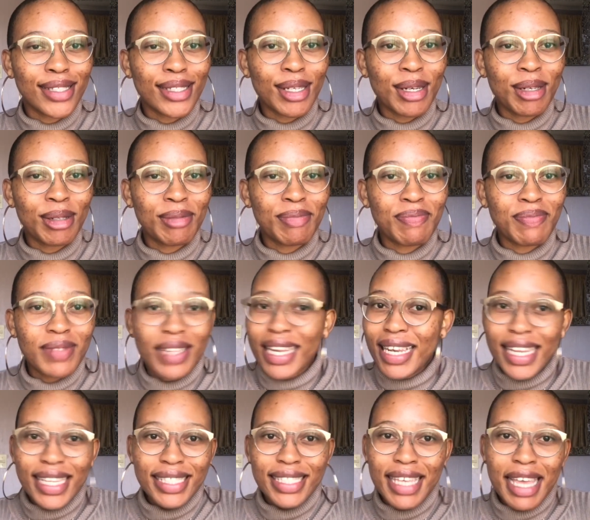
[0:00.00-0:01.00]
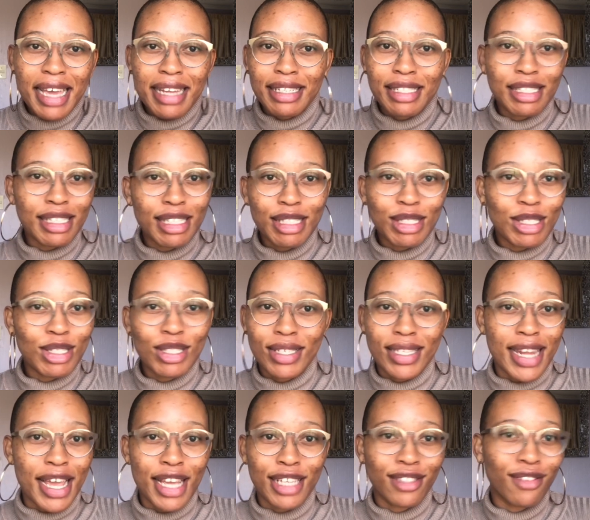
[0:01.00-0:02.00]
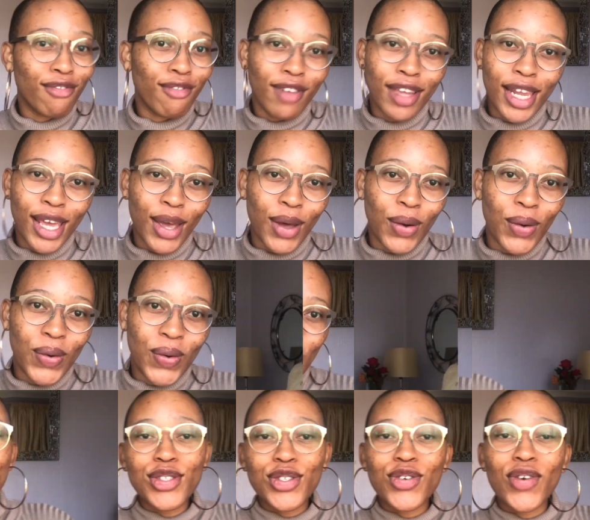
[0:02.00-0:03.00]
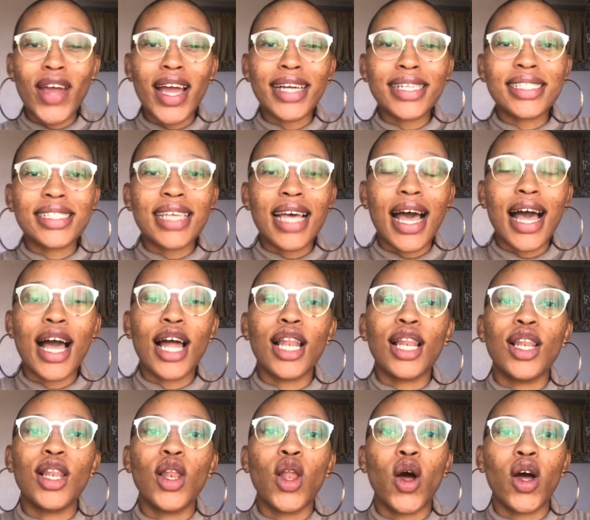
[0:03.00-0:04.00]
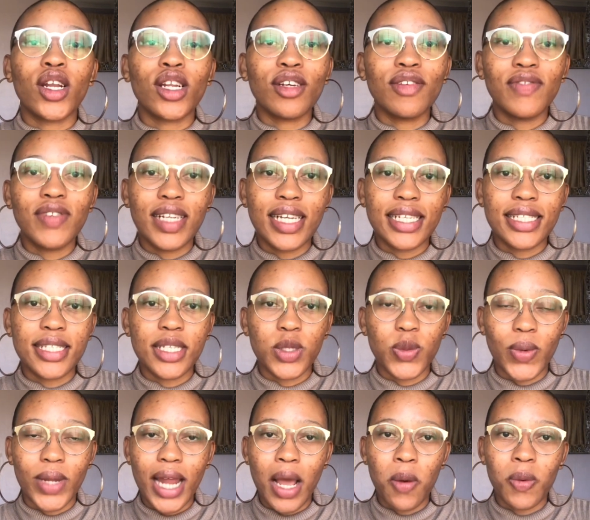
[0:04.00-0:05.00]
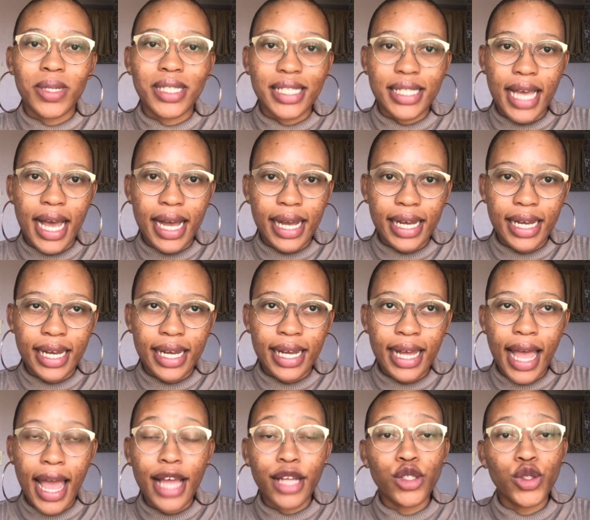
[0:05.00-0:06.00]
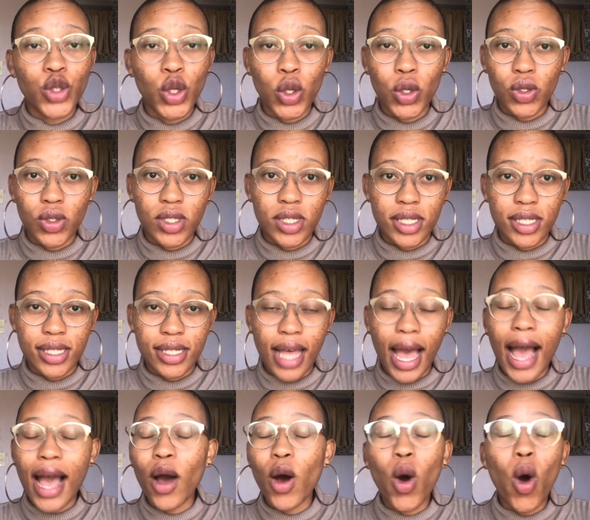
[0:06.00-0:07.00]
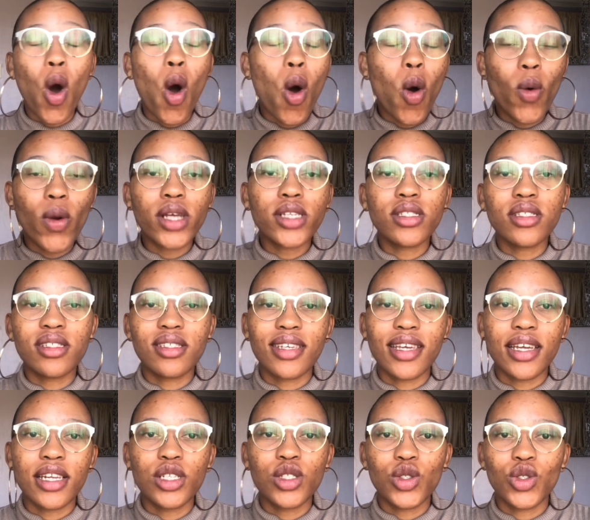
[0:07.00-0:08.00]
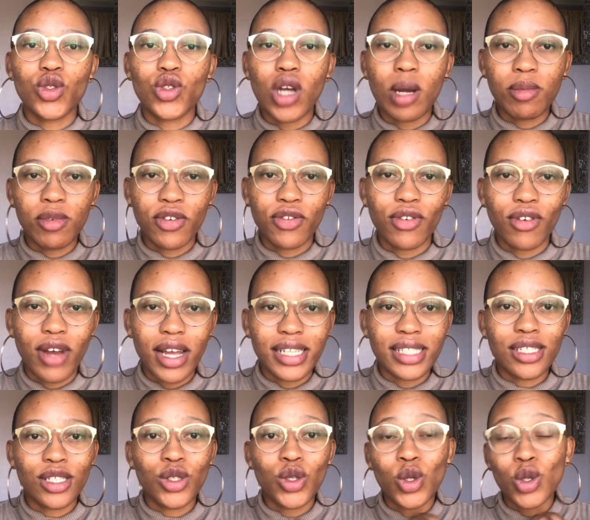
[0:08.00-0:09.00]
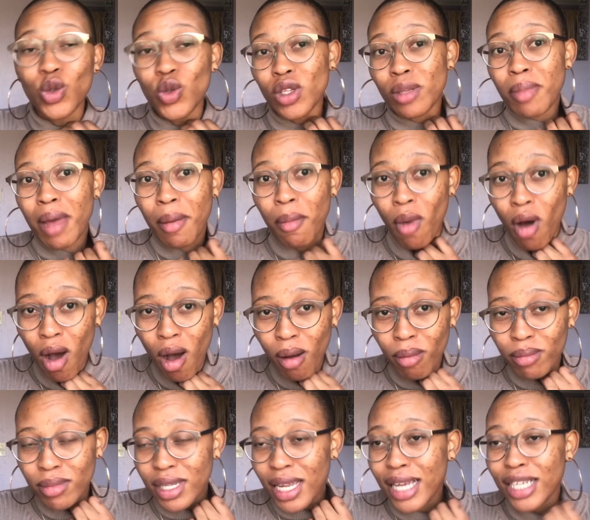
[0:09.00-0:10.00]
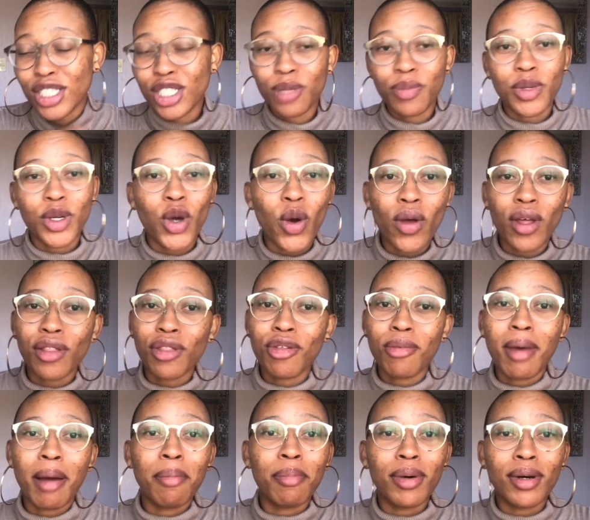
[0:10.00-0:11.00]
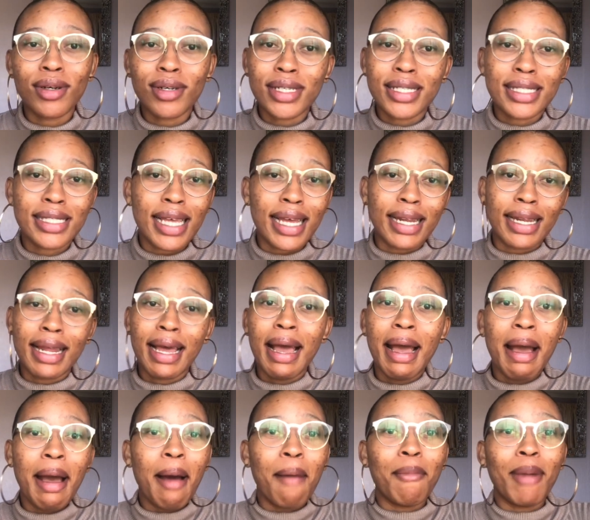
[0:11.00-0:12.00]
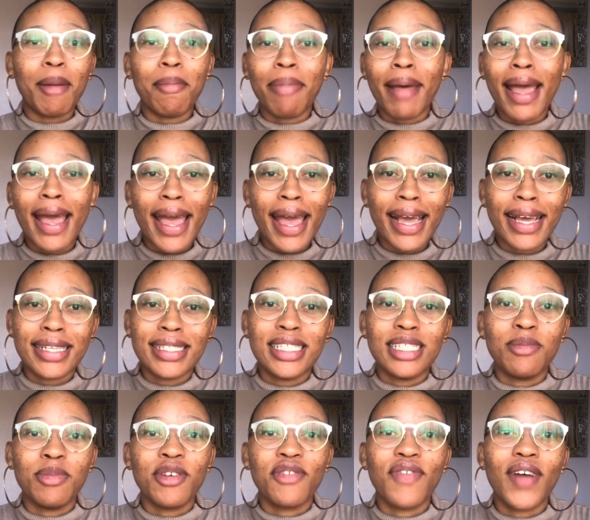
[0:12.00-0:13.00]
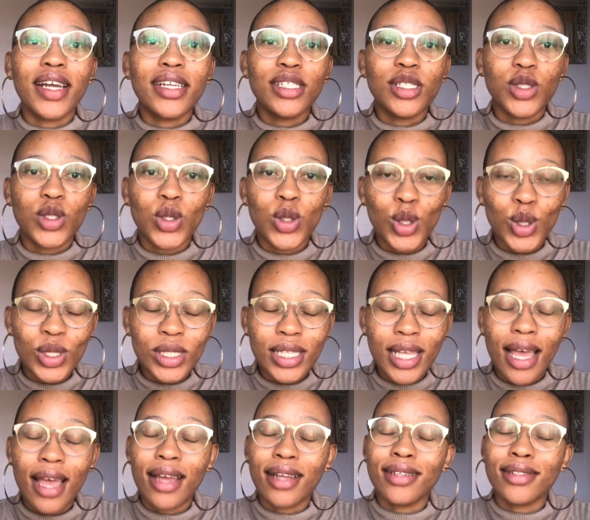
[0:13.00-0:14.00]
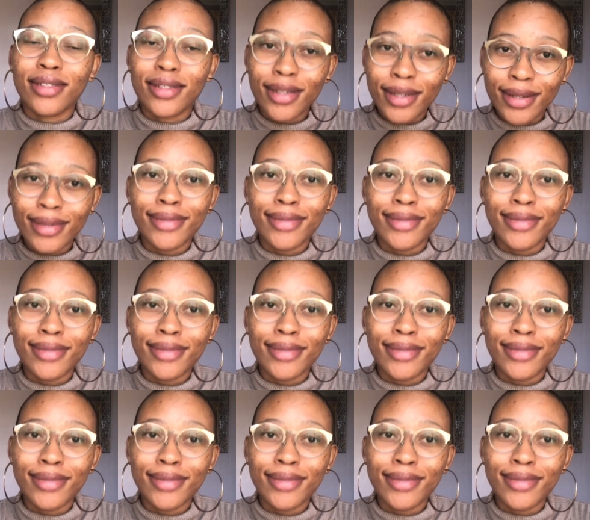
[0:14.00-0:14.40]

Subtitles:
So let's get into today's video. I used to write a lot of letters when I was younger, and notes. I always used to get into trouble for writing notes with my mom. Like, she'd be going through my books and my bag and she'd be finding notes and...